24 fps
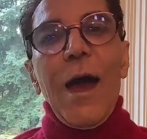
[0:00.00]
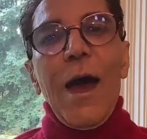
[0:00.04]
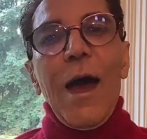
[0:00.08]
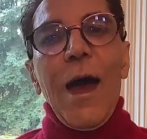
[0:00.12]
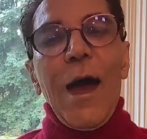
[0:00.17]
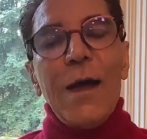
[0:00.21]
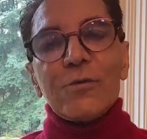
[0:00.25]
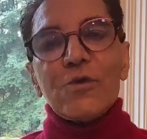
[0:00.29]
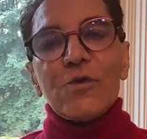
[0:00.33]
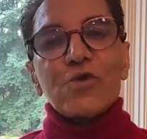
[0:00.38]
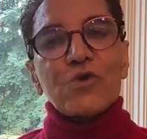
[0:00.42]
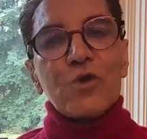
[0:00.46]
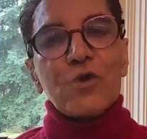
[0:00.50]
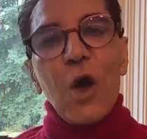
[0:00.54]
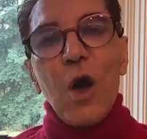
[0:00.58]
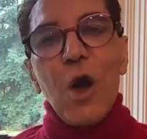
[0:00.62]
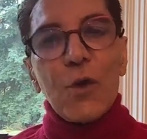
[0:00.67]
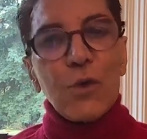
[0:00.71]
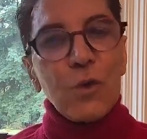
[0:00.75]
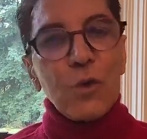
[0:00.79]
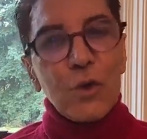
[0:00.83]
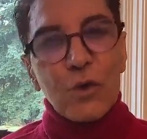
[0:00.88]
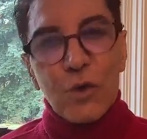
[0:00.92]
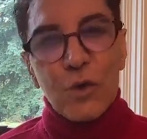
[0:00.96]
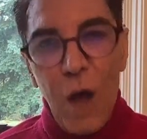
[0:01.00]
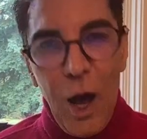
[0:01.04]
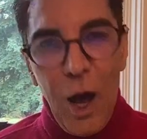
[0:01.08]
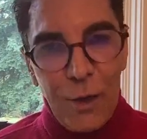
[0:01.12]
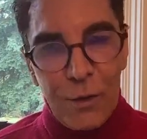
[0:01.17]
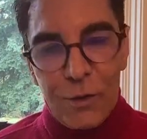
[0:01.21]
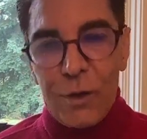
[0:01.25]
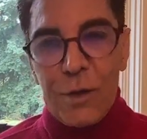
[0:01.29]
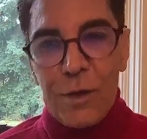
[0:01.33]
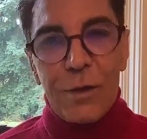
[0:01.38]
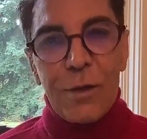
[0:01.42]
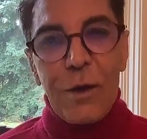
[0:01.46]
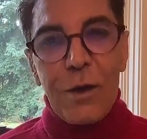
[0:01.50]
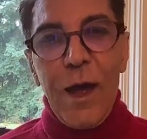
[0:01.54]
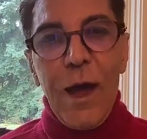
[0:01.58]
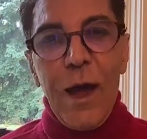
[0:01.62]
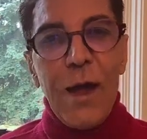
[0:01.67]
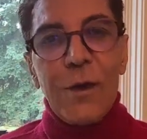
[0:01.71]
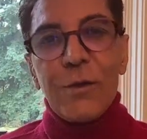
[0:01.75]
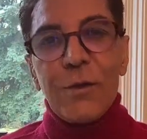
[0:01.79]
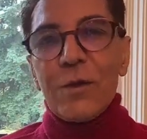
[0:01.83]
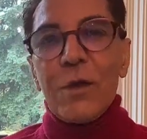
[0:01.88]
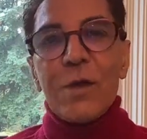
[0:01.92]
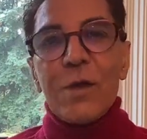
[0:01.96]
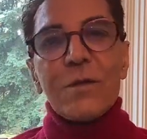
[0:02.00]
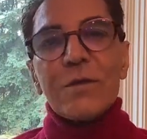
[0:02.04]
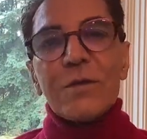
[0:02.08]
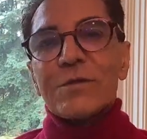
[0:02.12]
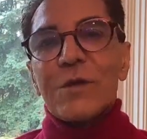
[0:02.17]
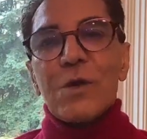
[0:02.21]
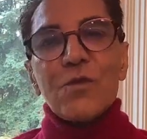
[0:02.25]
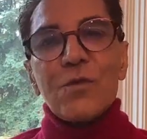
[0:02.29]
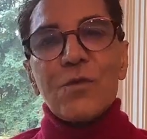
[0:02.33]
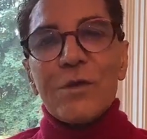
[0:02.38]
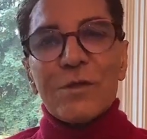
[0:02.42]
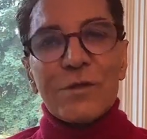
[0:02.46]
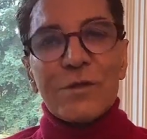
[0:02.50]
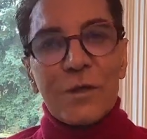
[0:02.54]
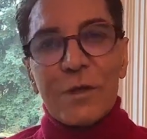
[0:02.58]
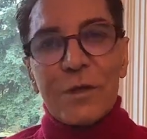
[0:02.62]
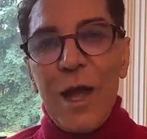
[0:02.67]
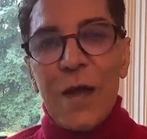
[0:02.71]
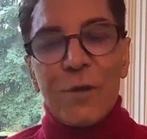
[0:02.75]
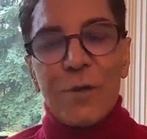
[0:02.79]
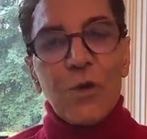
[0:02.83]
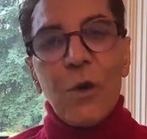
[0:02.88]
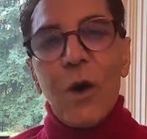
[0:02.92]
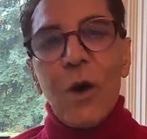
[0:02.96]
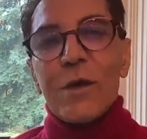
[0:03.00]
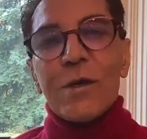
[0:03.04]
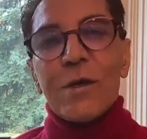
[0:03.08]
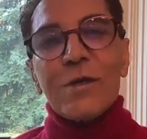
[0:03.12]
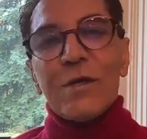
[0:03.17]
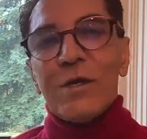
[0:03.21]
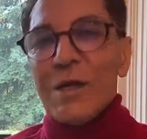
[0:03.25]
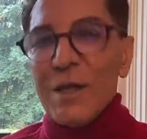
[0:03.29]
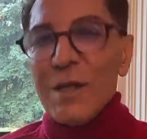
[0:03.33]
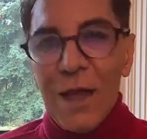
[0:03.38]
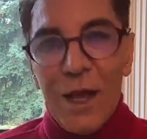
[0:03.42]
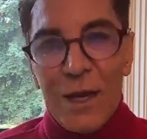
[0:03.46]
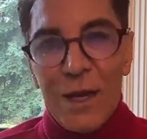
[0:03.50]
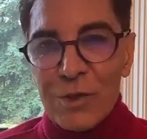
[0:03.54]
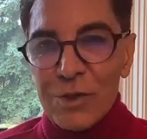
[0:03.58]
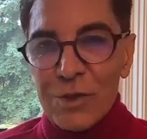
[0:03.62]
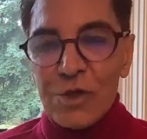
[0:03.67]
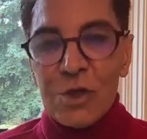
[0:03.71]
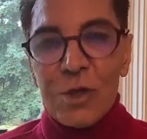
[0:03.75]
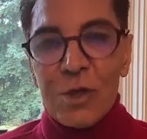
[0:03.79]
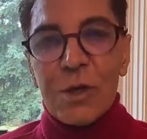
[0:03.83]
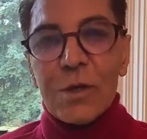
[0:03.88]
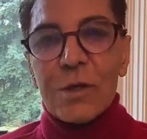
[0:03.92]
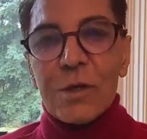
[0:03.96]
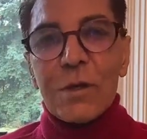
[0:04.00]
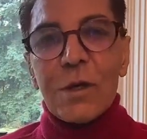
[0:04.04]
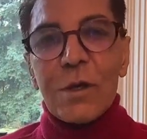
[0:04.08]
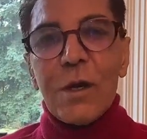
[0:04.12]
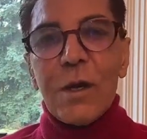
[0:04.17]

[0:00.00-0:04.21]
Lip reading: and you saw your doctor, and there is a risk, and you are a teenager,